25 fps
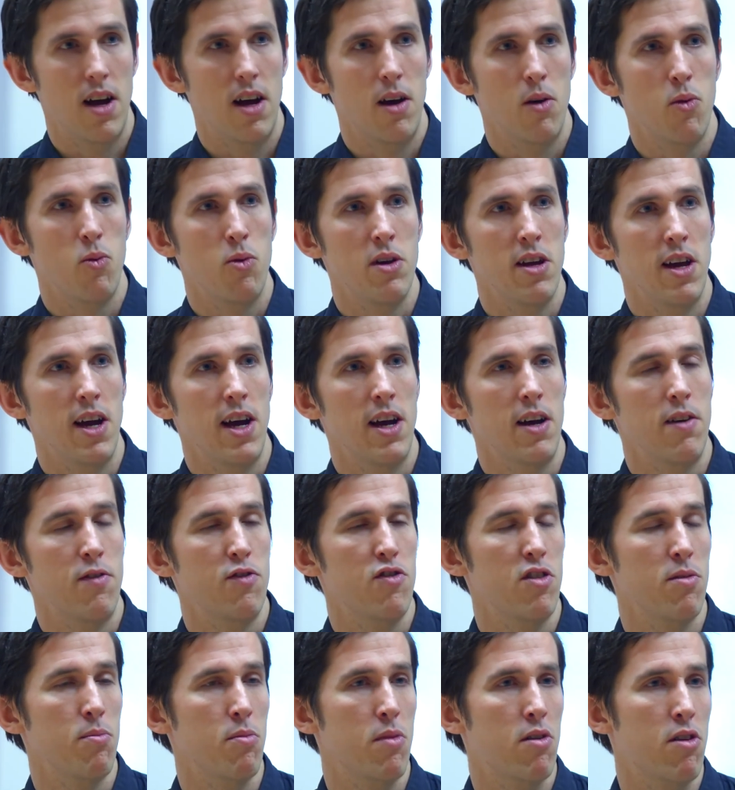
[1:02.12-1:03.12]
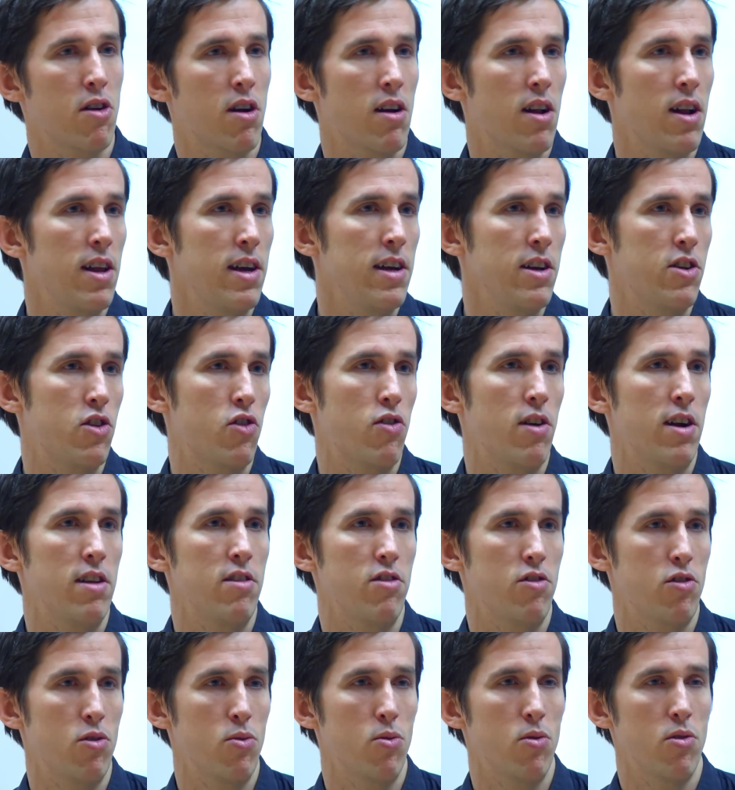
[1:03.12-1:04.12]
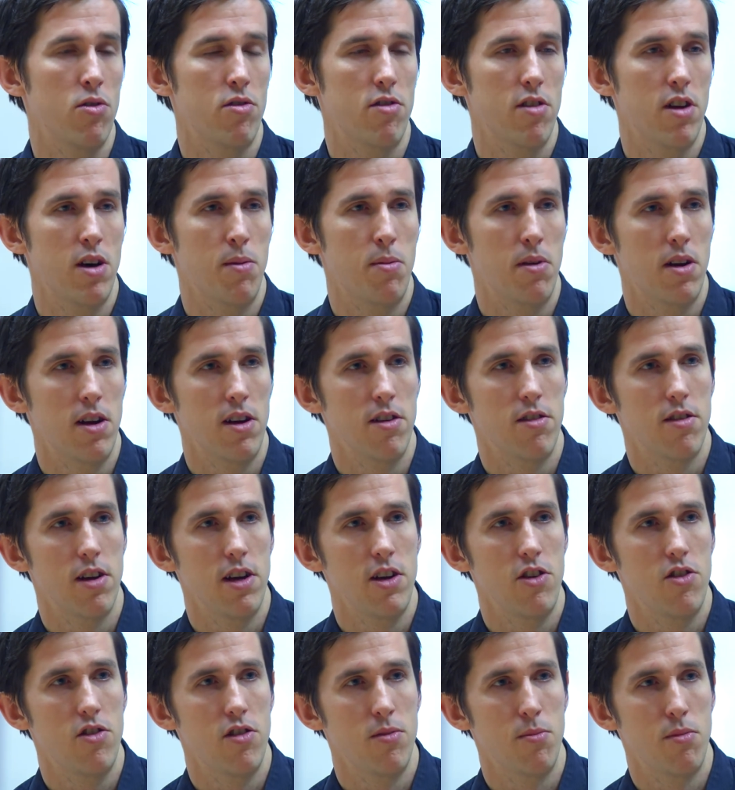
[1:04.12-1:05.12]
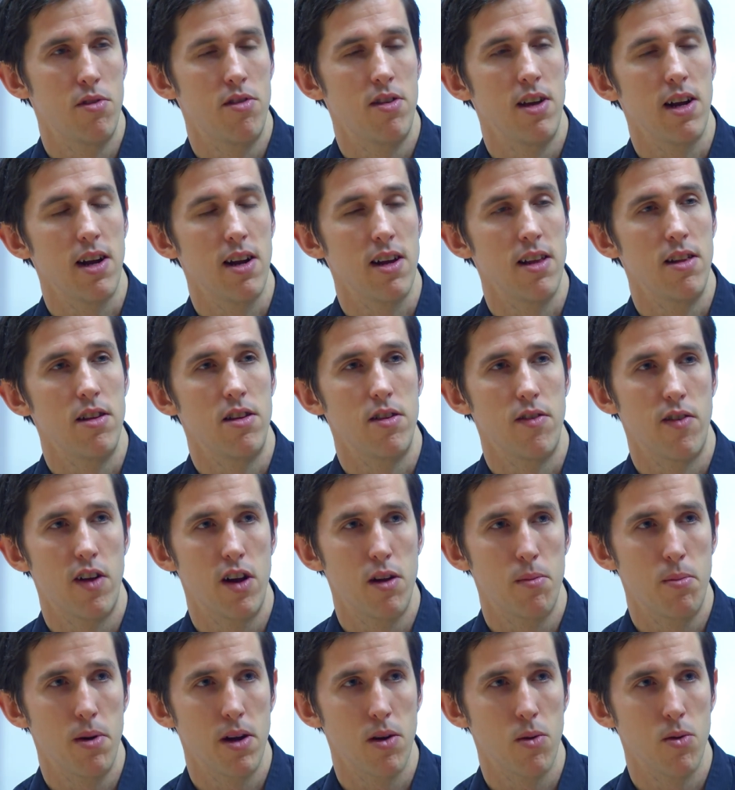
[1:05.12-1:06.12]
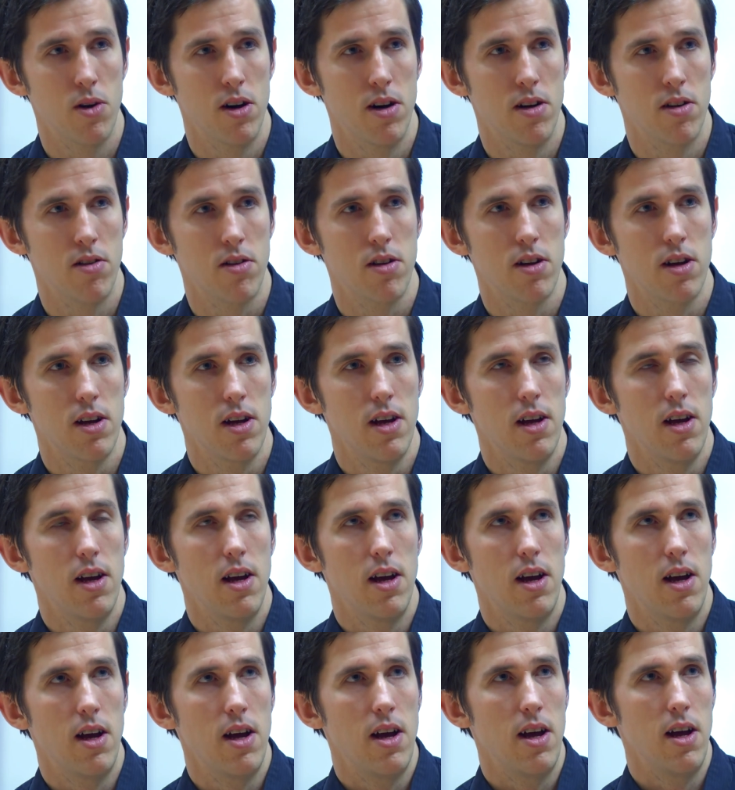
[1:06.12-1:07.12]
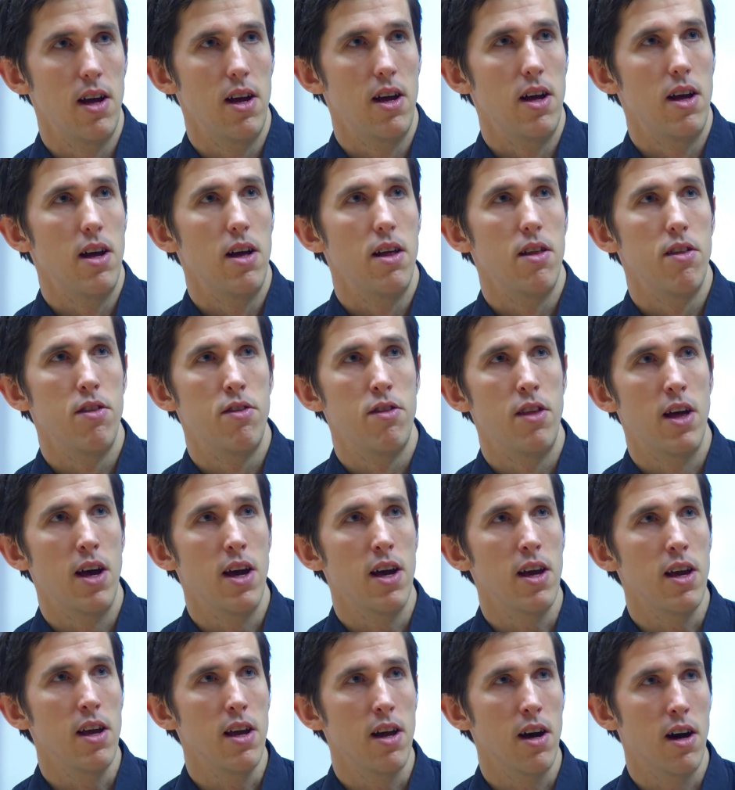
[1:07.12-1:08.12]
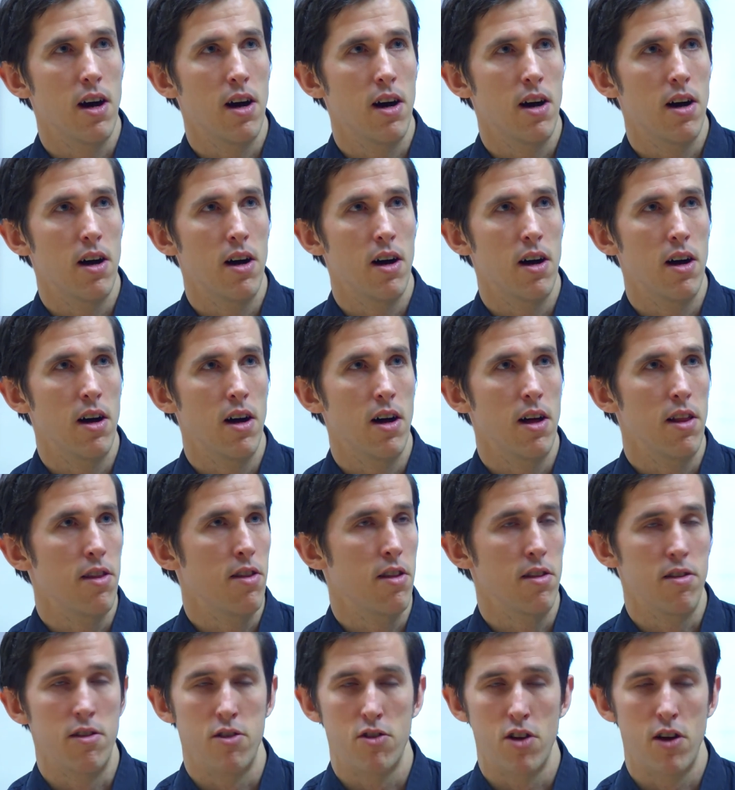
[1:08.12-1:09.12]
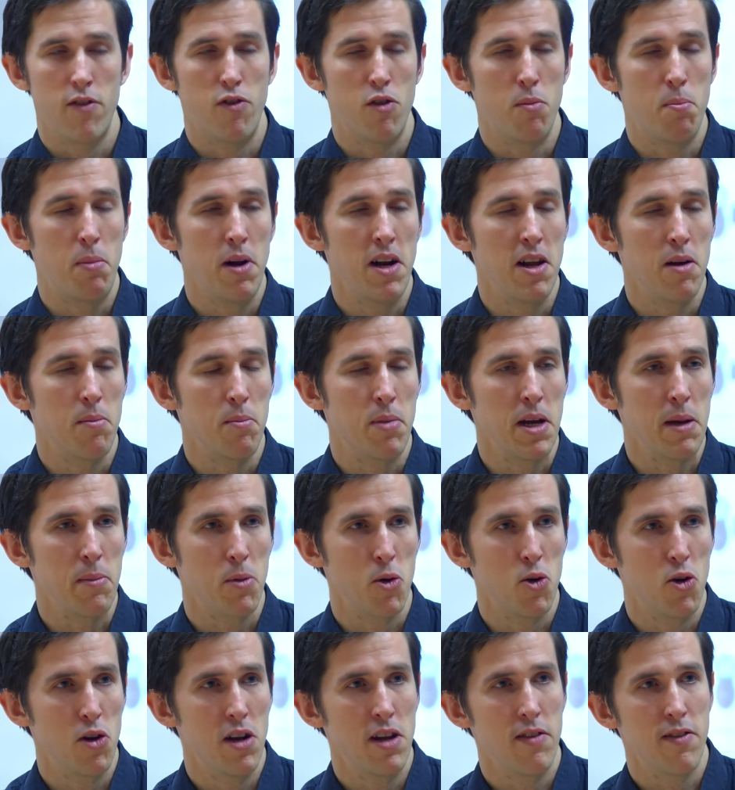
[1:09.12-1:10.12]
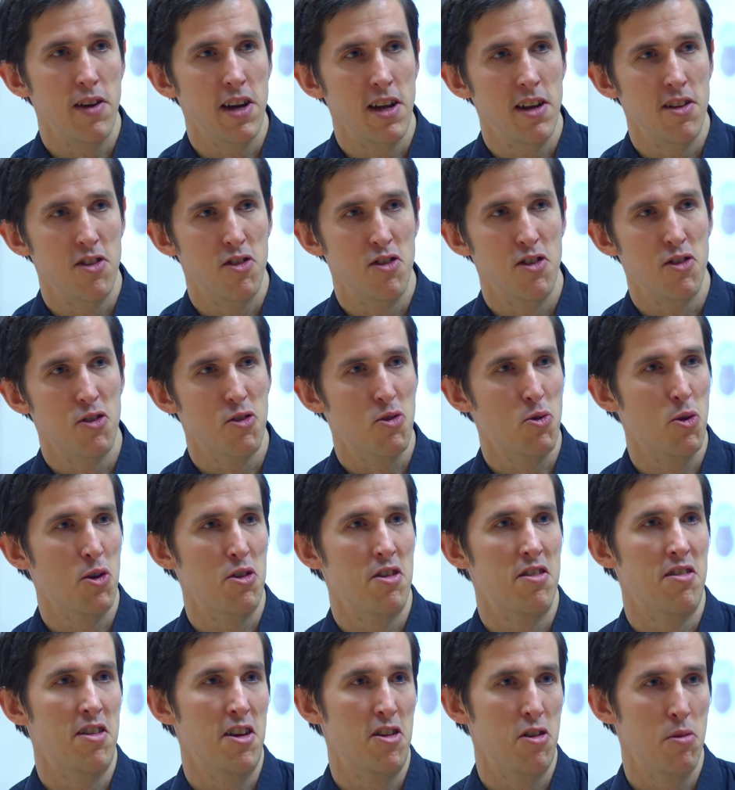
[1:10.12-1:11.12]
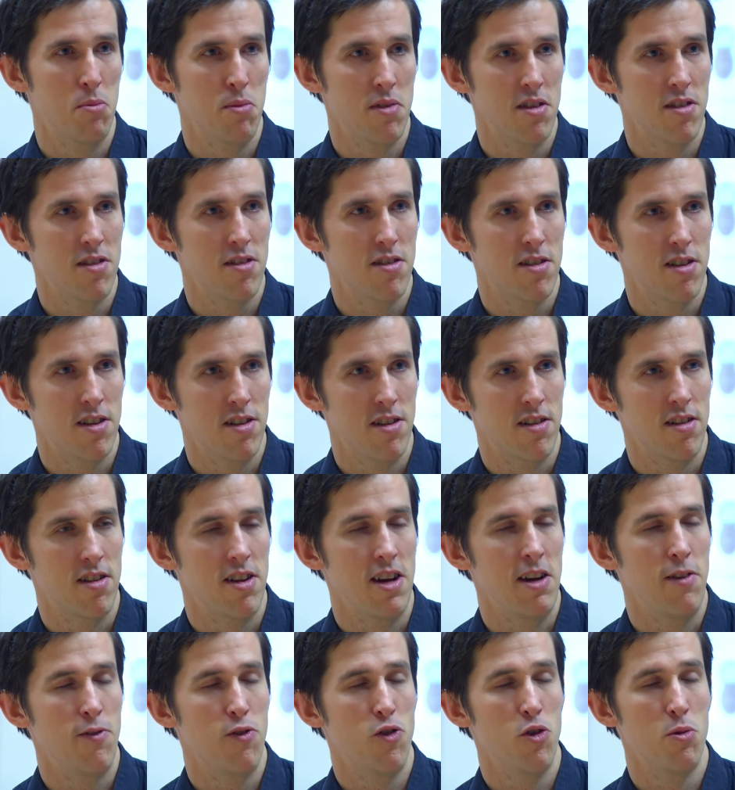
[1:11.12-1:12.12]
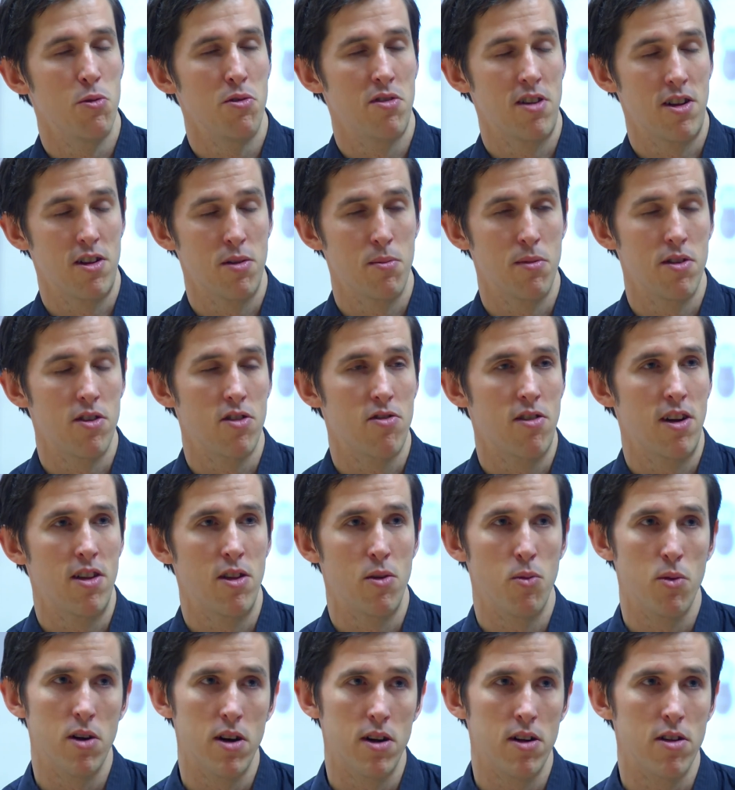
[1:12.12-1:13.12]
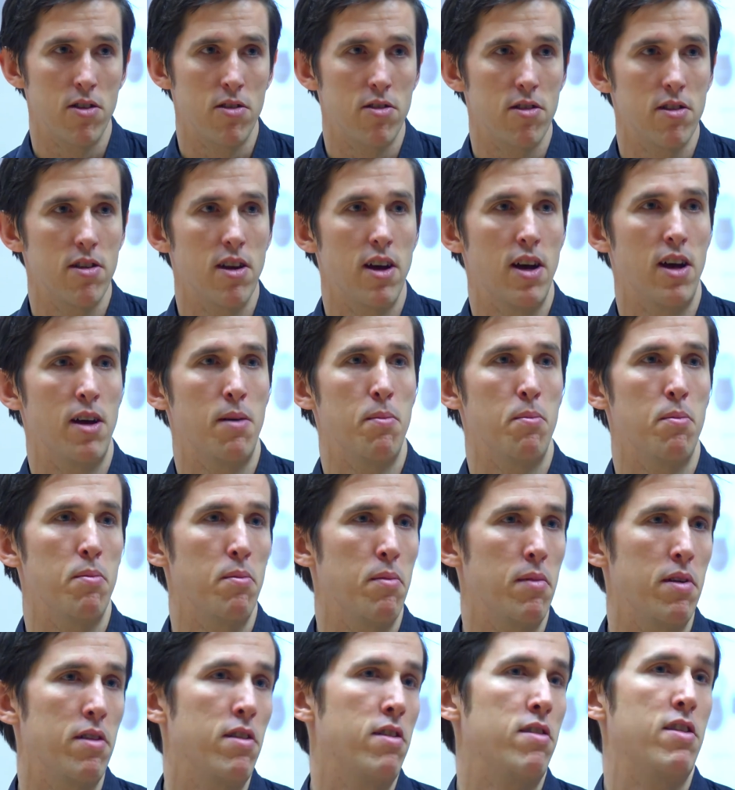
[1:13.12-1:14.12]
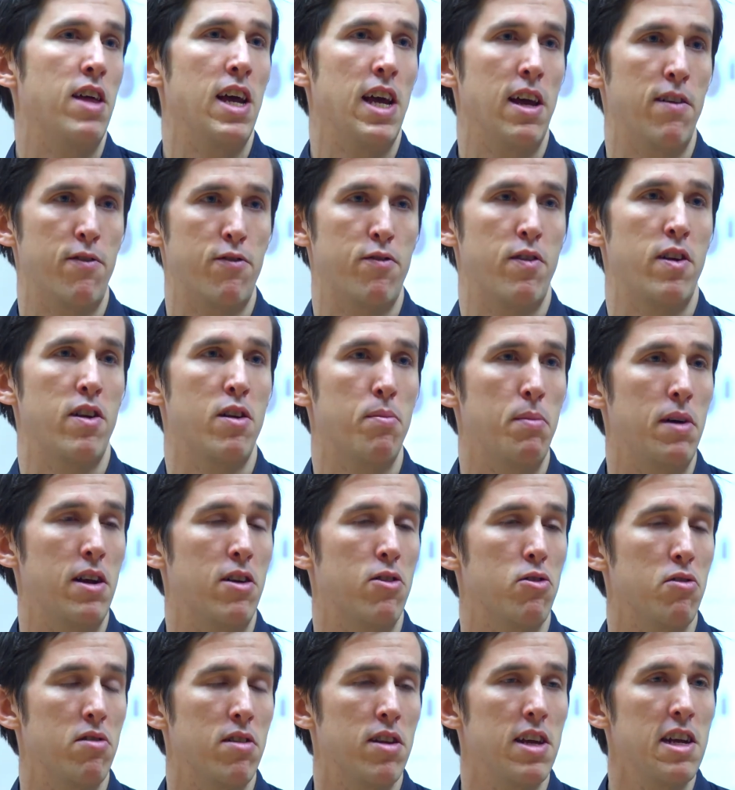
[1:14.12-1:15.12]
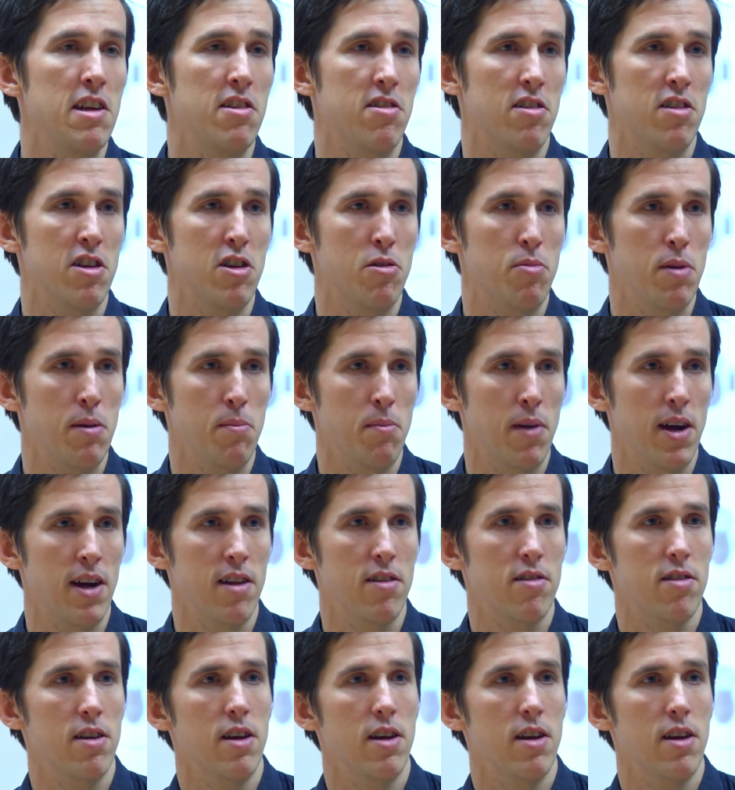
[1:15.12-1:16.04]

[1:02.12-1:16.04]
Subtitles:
We have some clear trends towards urbanisation, particularly in the developing world. There's over a billion people who are living in squatter settlements and informal settlements around the world. They have fundamental needs that need to be met.